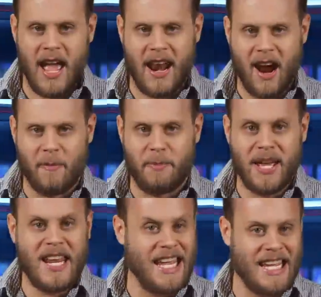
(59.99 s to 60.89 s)
And our
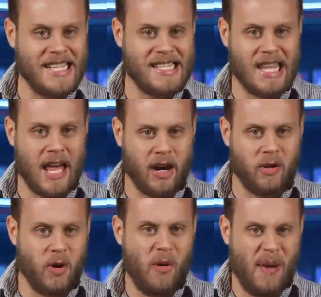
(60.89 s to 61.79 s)
bidding is that
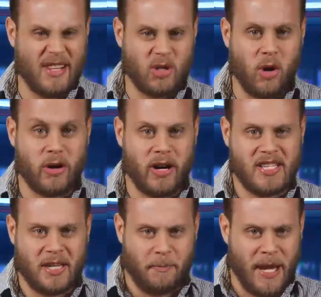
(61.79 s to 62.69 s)
our robots order
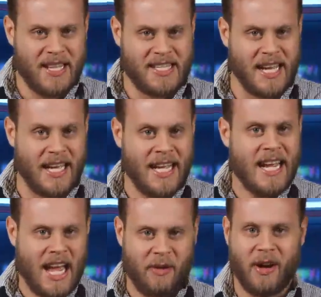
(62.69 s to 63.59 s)
us a pizza and